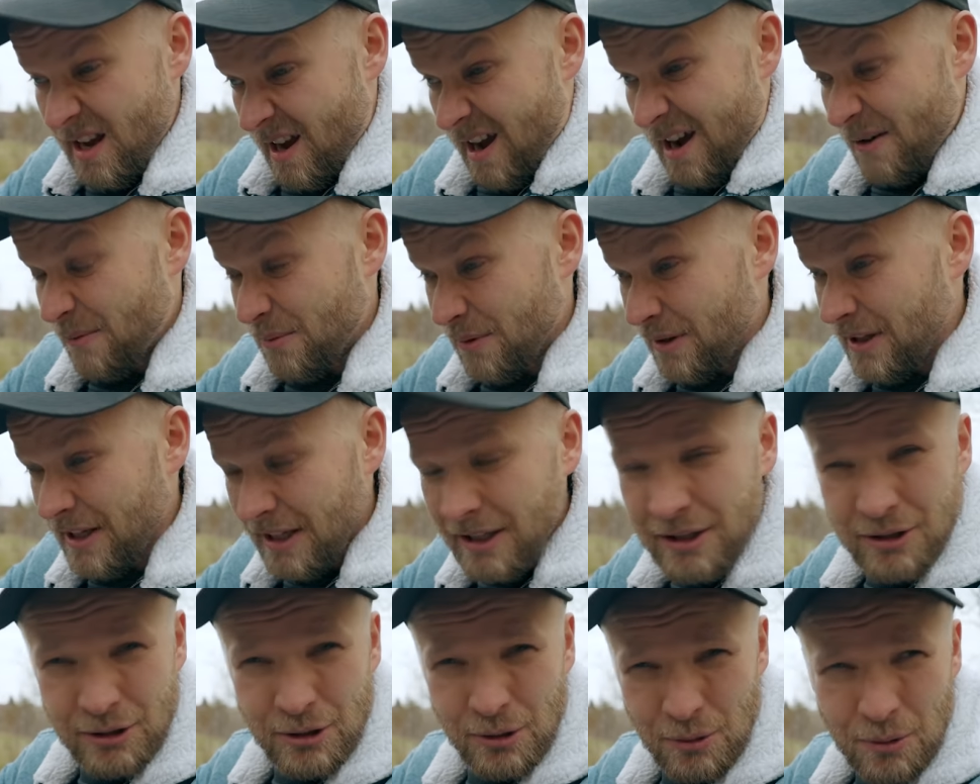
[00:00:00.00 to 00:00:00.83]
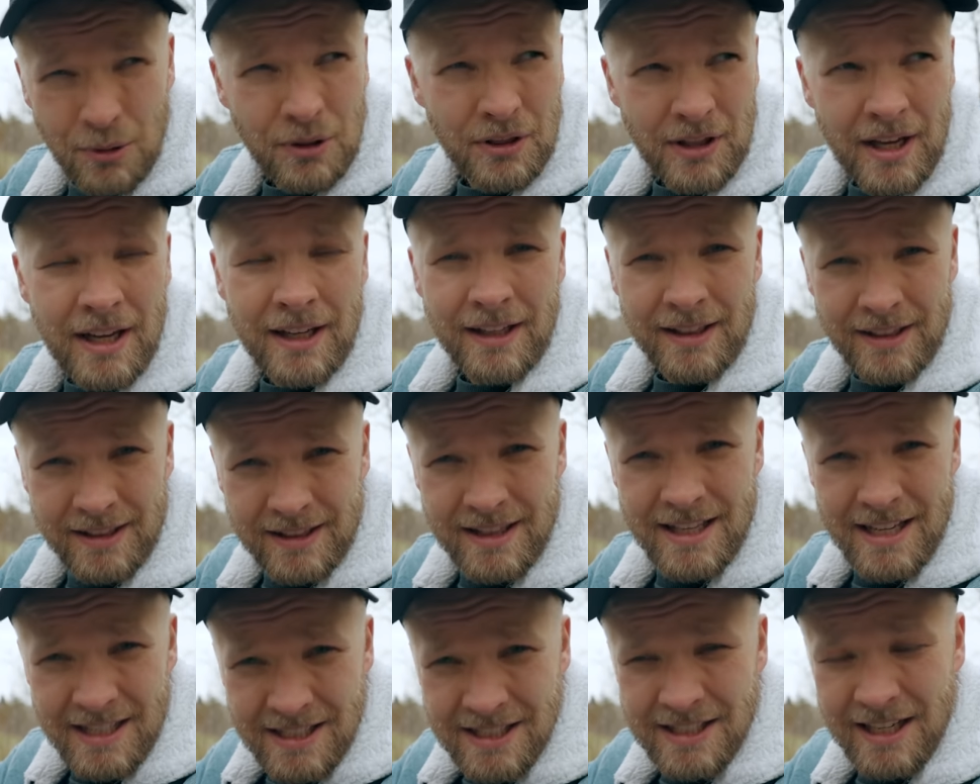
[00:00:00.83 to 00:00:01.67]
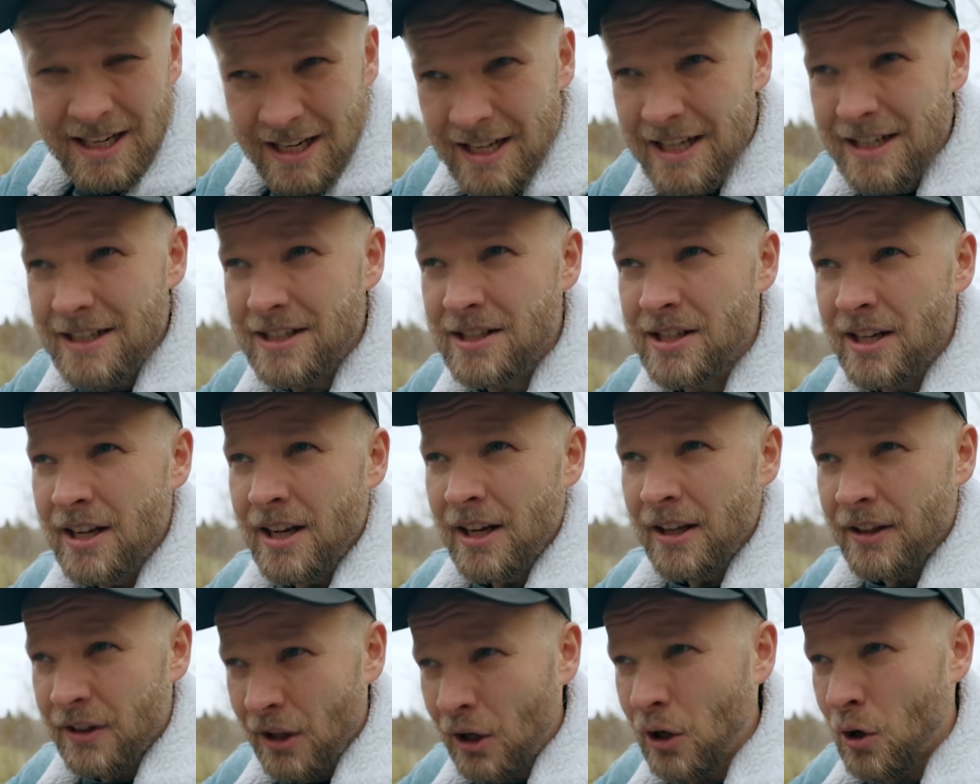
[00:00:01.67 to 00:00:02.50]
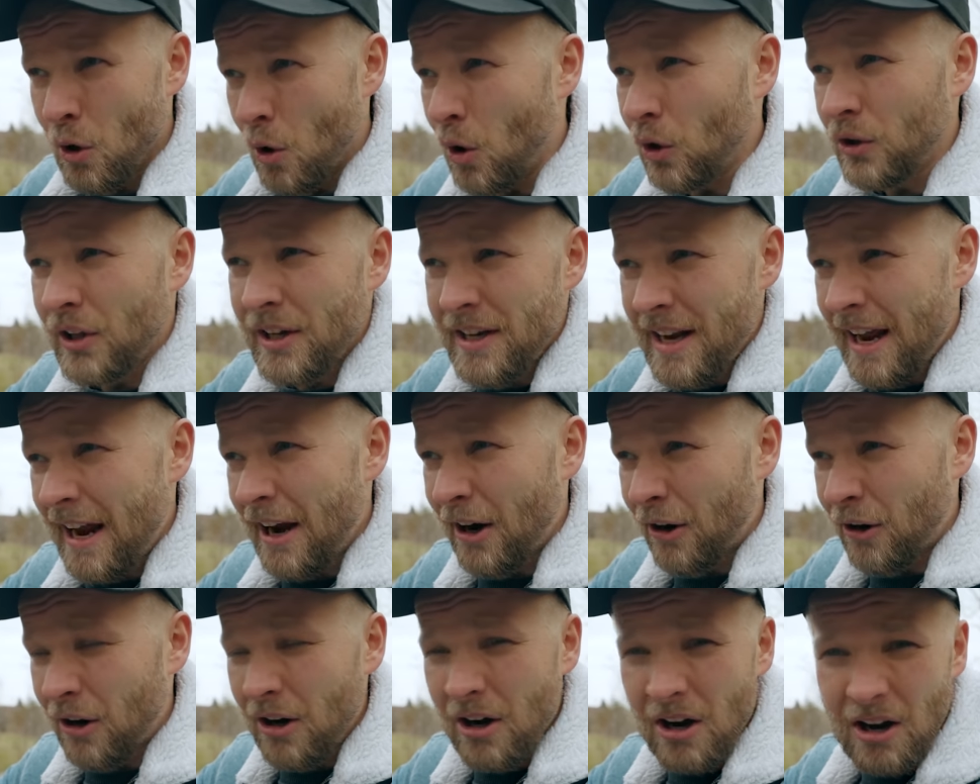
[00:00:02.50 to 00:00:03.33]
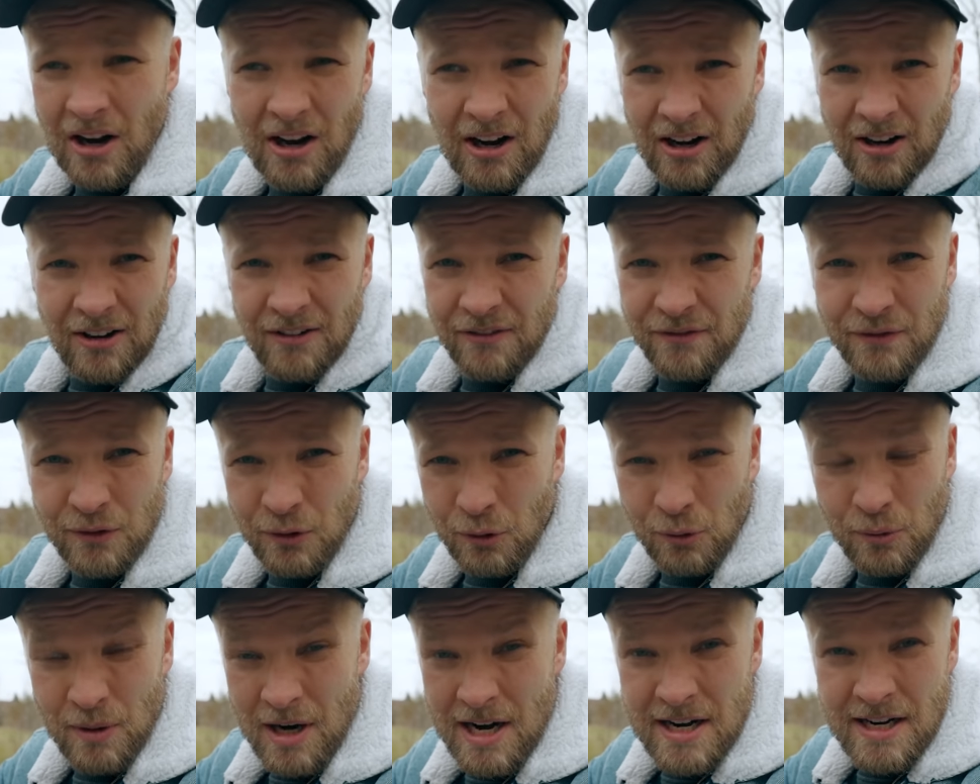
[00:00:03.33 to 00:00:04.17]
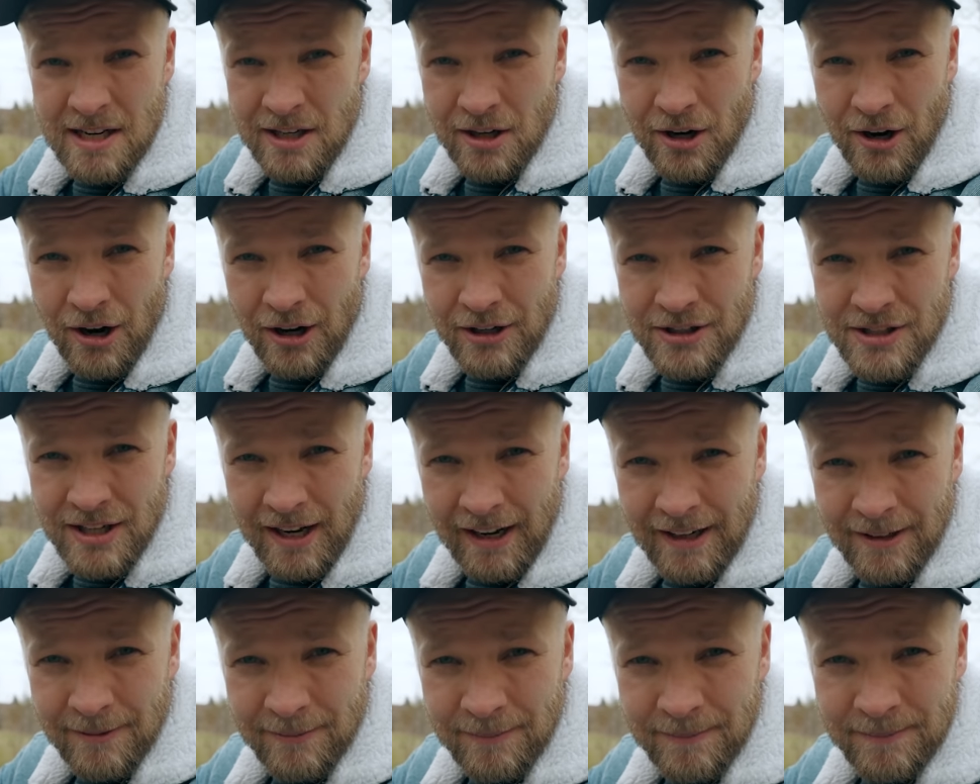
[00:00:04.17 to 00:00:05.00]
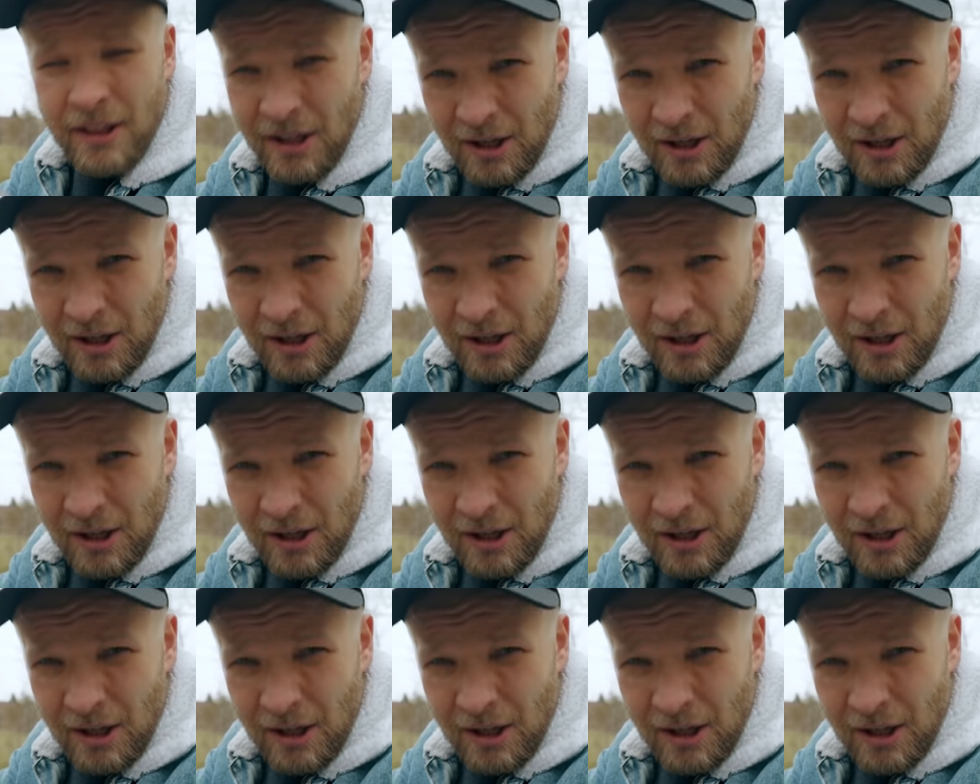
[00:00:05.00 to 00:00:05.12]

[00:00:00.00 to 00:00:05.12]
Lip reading: I really do think this is the golden era of creating content.